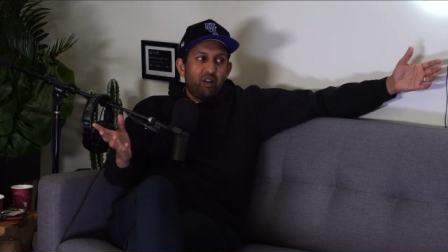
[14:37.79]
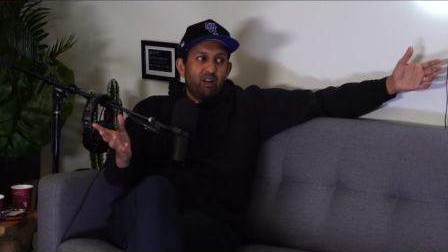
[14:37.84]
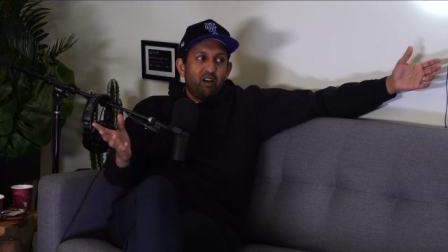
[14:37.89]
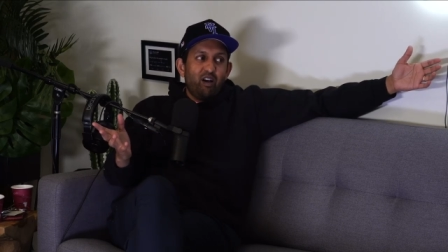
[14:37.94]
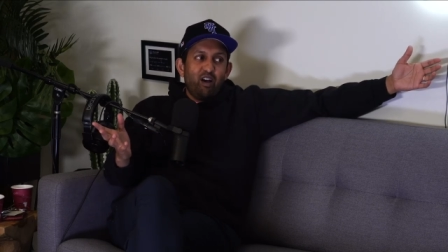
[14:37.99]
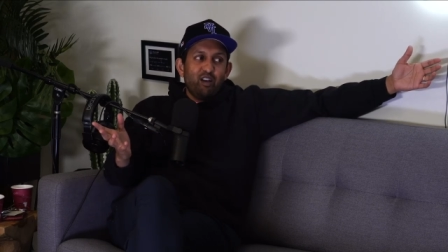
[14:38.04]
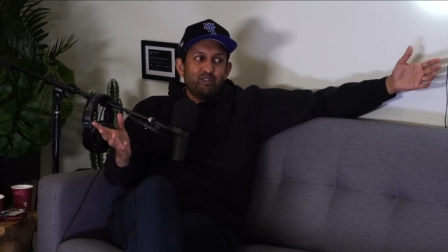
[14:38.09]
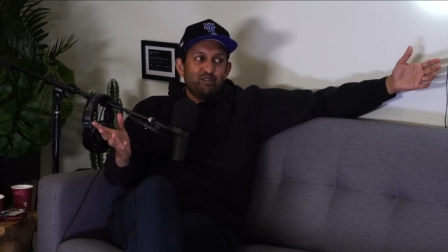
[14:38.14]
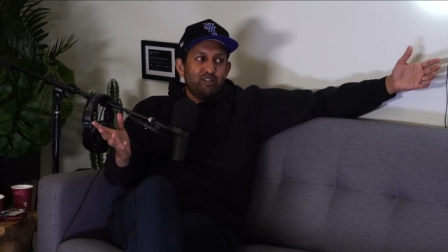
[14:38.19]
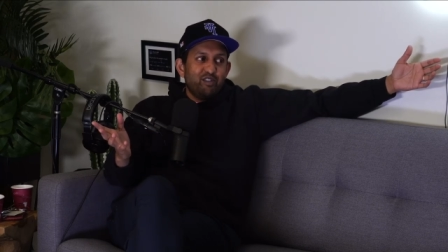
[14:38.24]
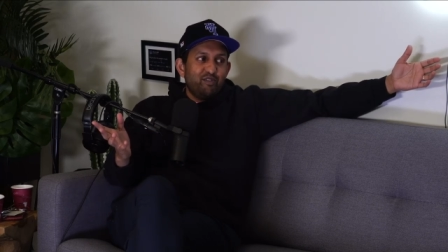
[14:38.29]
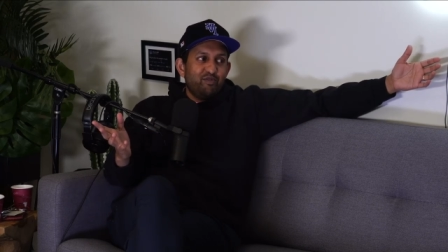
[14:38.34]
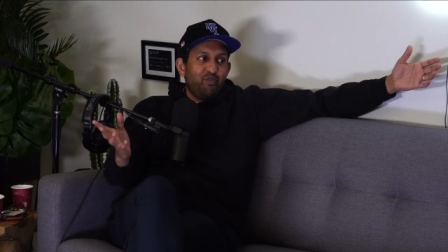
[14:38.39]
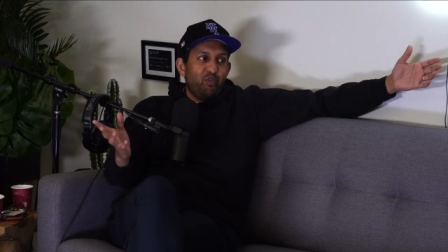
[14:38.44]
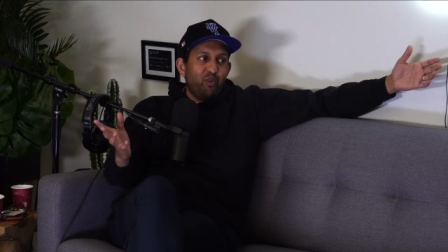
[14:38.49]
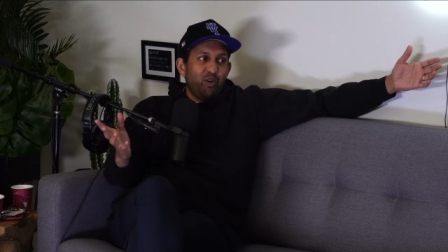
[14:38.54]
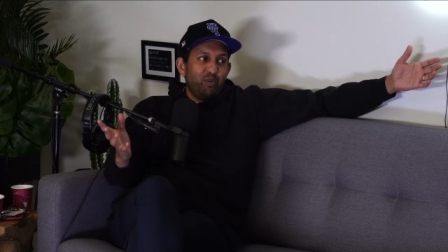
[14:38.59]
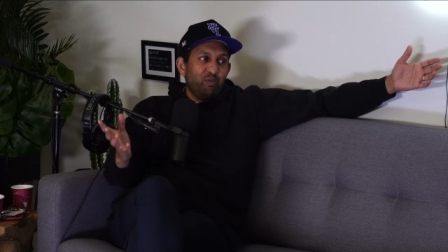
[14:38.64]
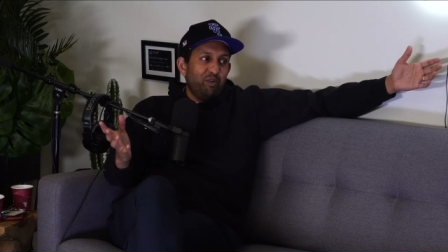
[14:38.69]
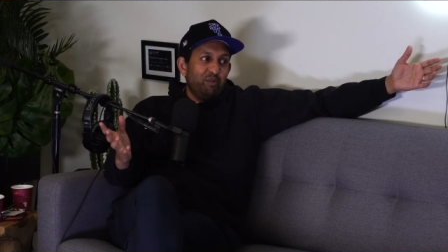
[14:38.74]
a hundred and
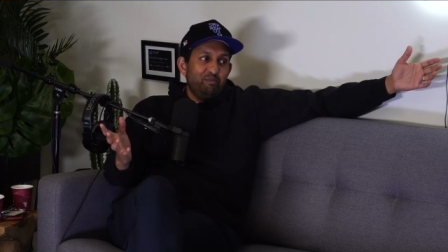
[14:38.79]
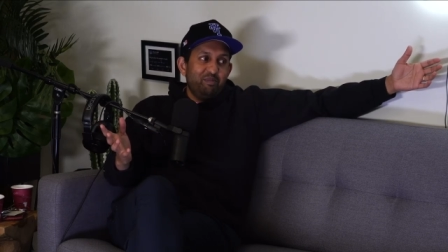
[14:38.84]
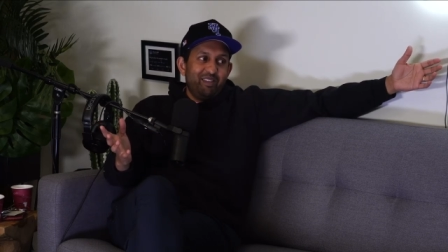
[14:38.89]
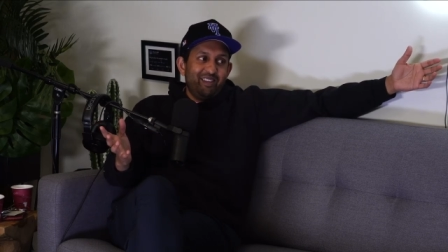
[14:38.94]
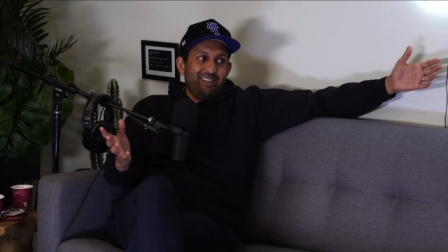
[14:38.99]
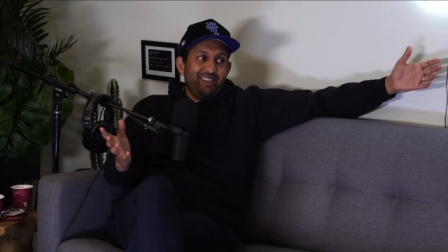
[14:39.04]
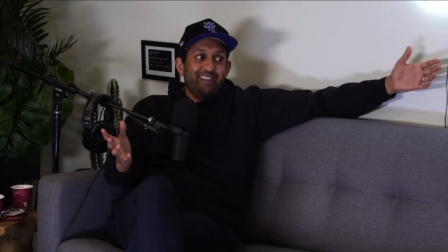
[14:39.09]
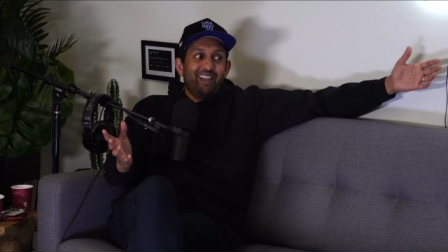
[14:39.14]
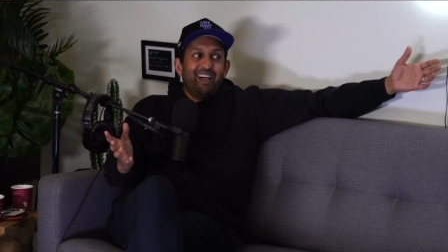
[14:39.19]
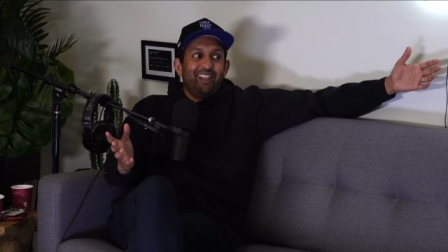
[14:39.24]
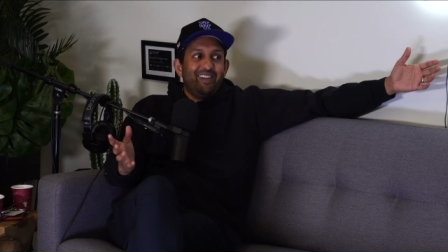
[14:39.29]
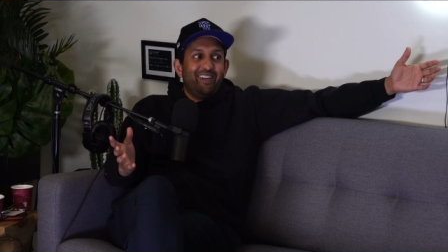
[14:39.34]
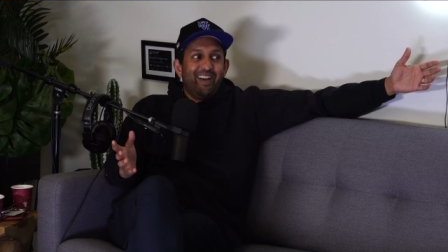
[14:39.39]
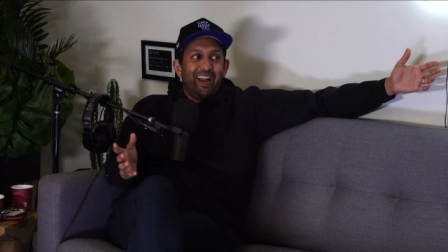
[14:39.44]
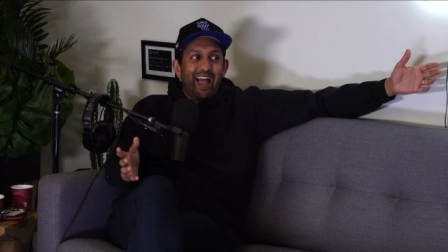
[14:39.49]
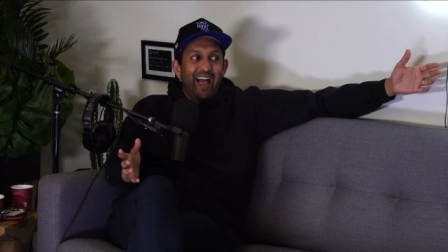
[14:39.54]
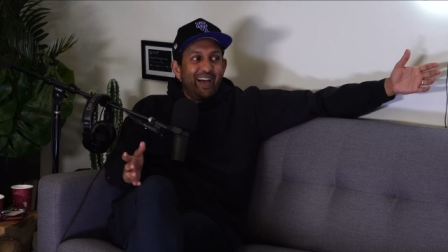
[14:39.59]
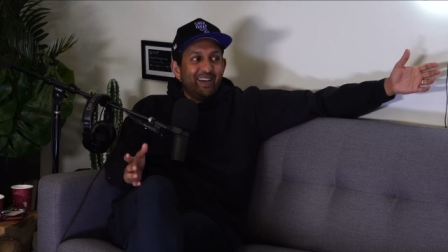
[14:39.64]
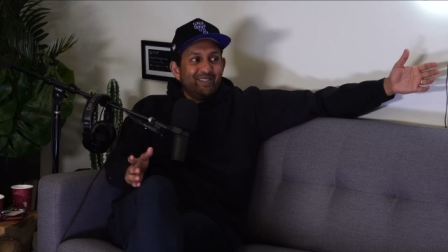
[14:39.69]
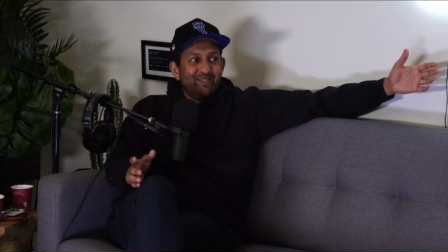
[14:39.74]
forty-one million dollar
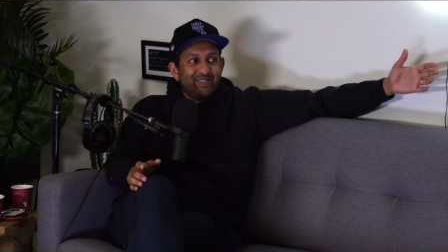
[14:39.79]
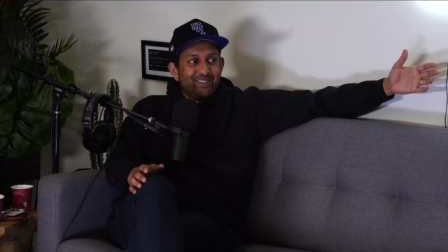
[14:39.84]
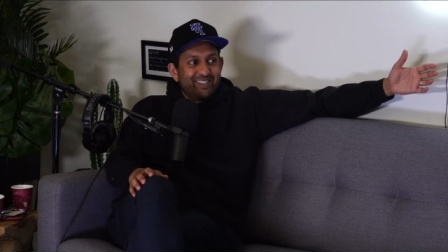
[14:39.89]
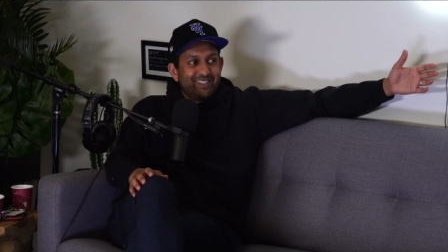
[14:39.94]
house.